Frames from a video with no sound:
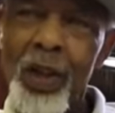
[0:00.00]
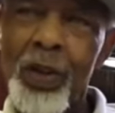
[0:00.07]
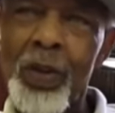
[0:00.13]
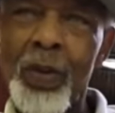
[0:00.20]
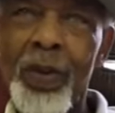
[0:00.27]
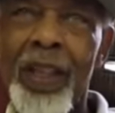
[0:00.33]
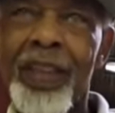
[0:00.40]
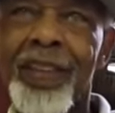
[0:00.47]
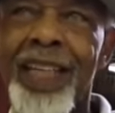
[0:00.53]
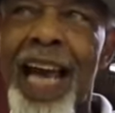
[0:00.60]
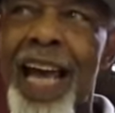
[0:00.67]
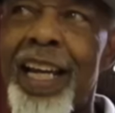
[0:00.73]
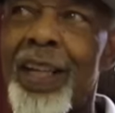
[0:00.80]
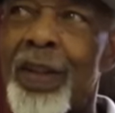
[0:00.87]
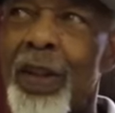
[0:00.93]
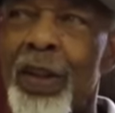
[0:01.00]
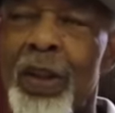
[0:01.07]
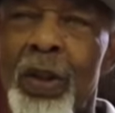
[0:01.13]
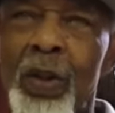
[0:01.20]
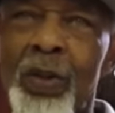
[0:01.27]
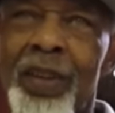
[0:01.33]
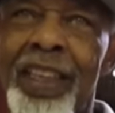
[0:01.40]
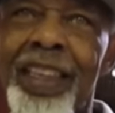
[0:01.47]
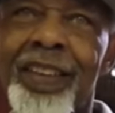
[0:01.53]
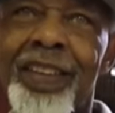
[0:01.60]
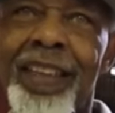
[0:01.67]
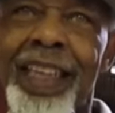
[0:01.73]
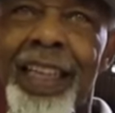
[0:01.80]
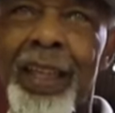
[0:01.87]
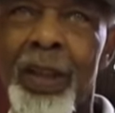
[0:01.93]
to deciding to use his
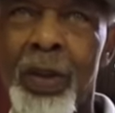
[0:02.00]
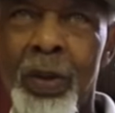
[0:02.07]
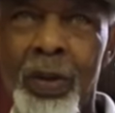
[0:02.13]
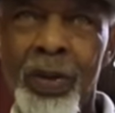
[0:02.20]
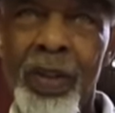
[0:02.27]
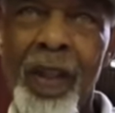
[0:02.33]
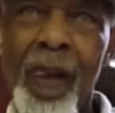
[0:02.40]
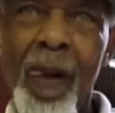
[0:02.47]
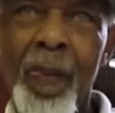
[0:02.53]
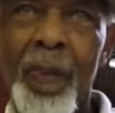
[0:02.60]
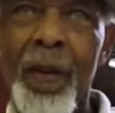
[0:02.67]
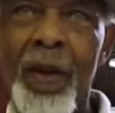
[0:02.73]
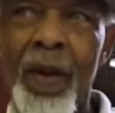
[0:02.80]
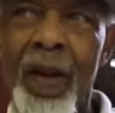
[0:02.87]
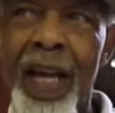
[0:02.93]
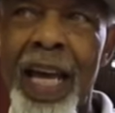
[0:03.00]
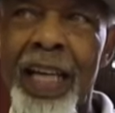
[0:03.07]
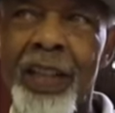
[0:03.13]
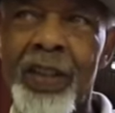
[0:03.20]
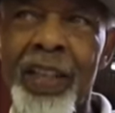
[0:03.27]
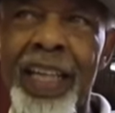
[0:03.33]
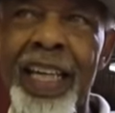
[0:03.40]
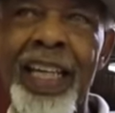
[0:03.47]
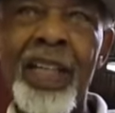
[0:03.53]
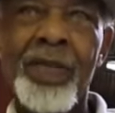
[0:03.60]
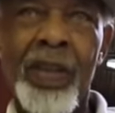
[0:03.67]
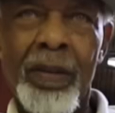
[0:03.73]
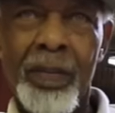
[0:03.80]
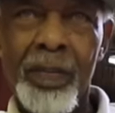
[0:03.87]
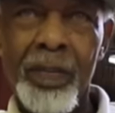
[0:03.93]
skills, you know, like to get
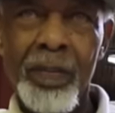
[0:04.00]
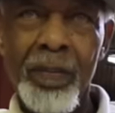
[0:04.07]
even